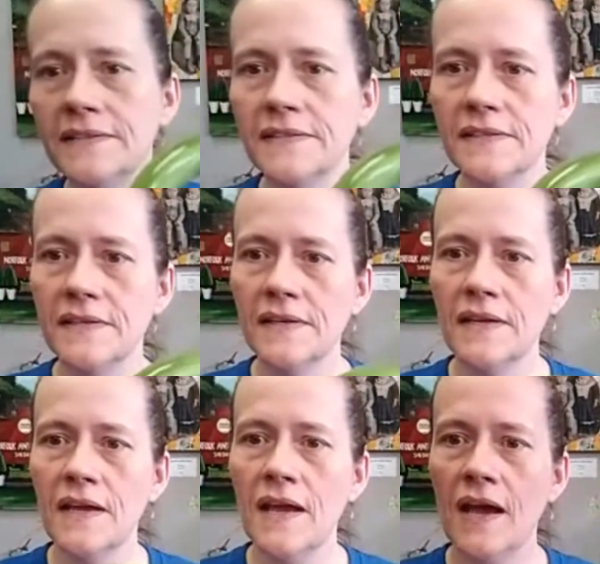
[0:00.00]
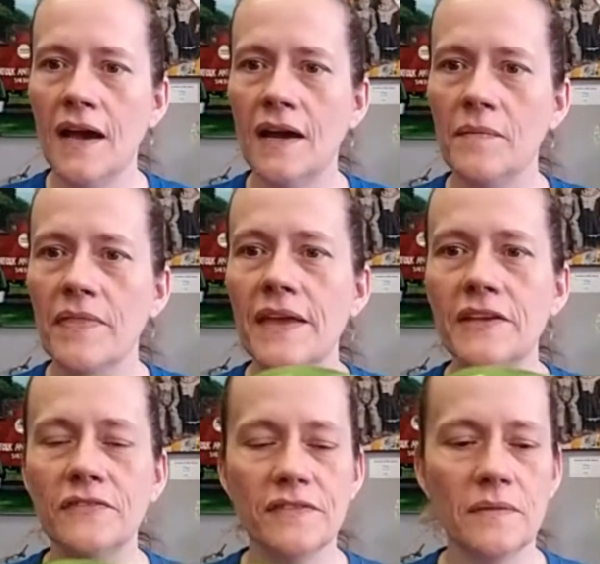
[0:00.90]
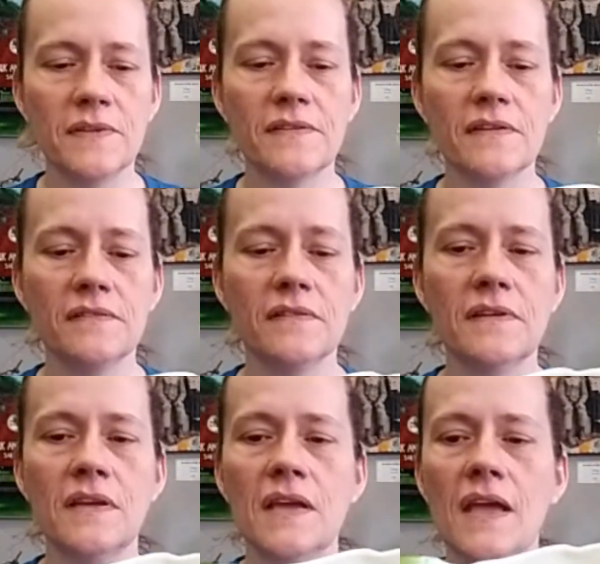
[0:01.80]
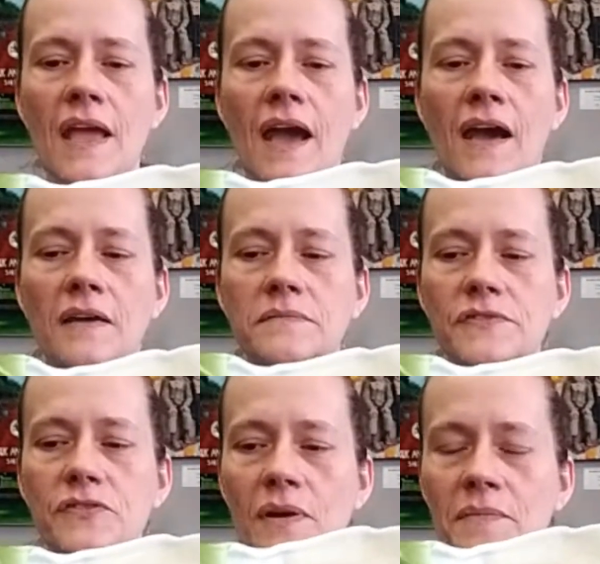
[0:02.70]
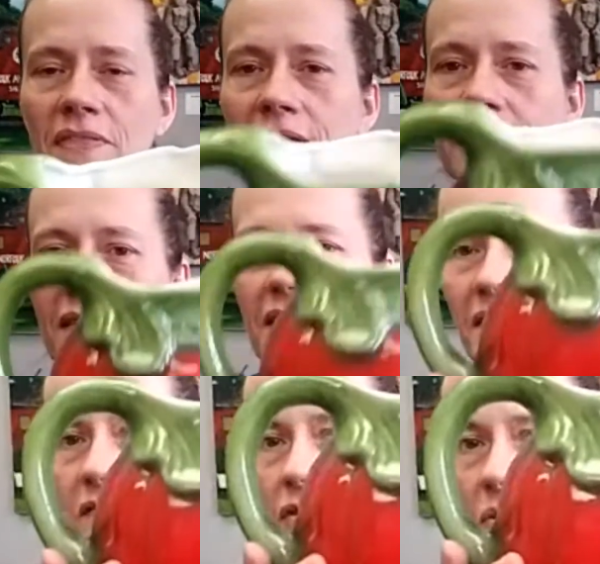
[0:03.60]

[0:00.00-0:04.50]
it. Um, thank you, Simon says. Um, so I'm thinking that this